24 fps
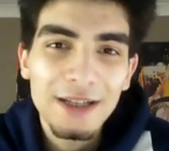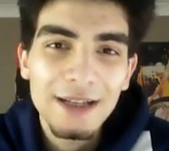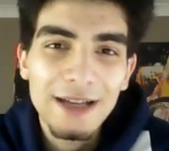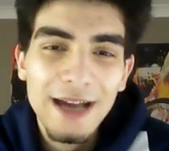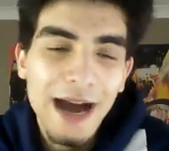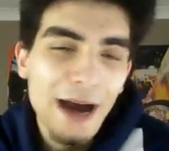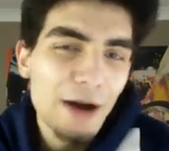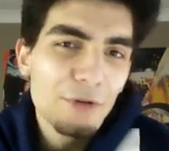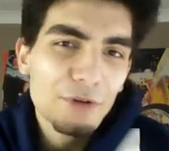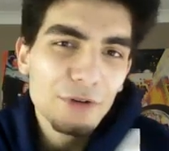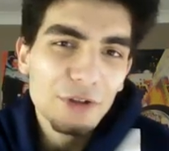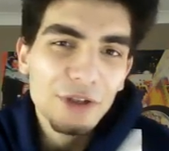
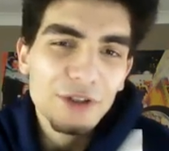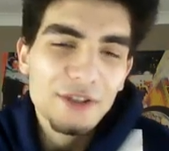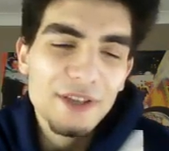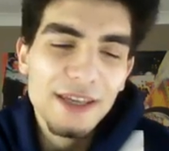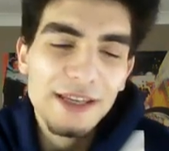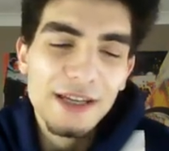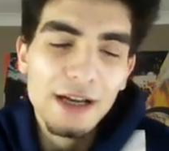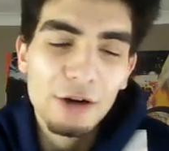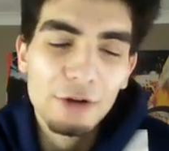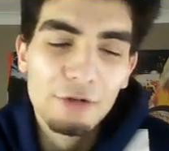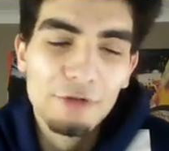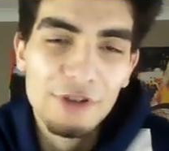How can you
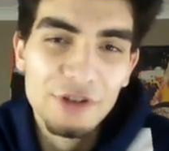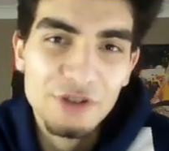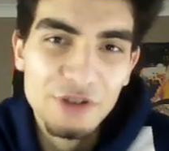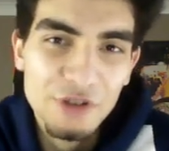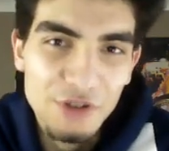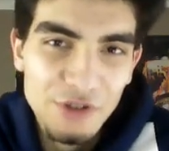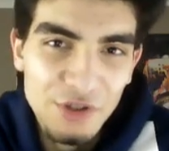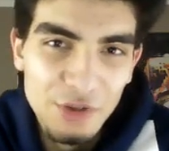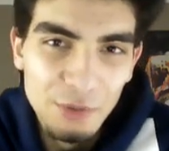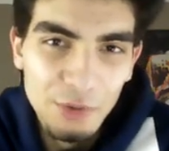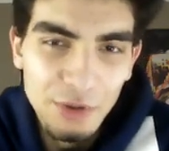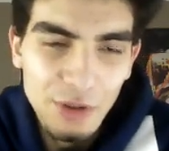take out
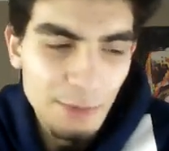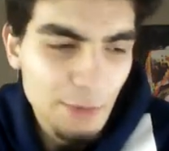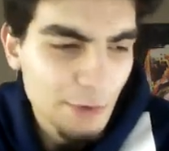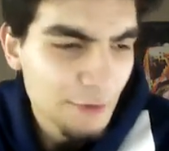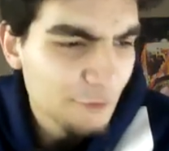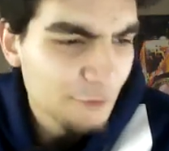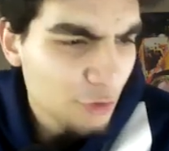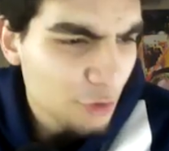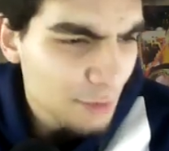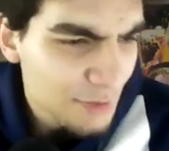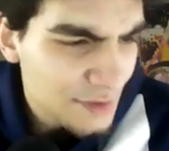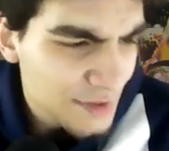Christensen with the
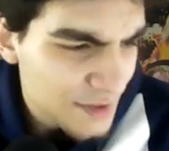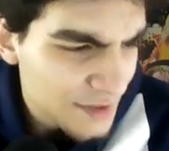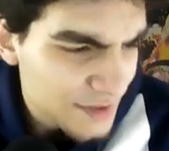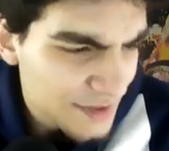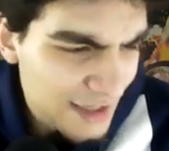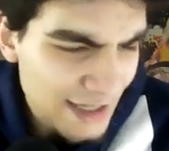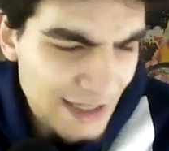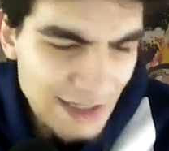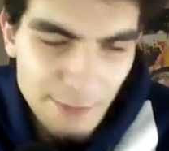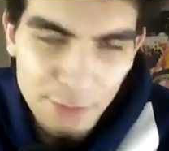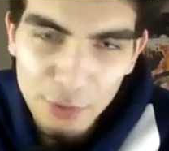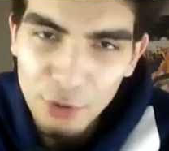performances that
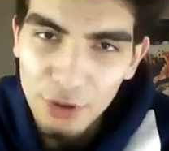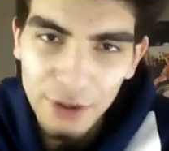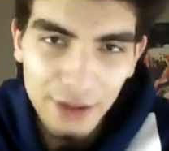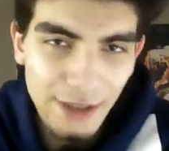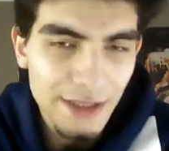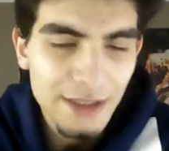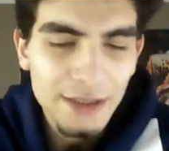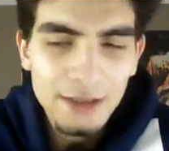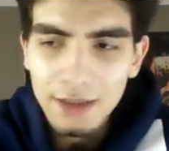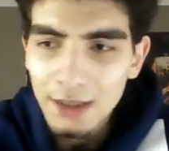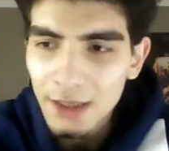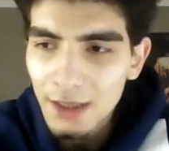he's putting
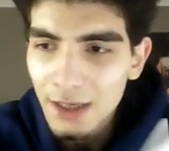in?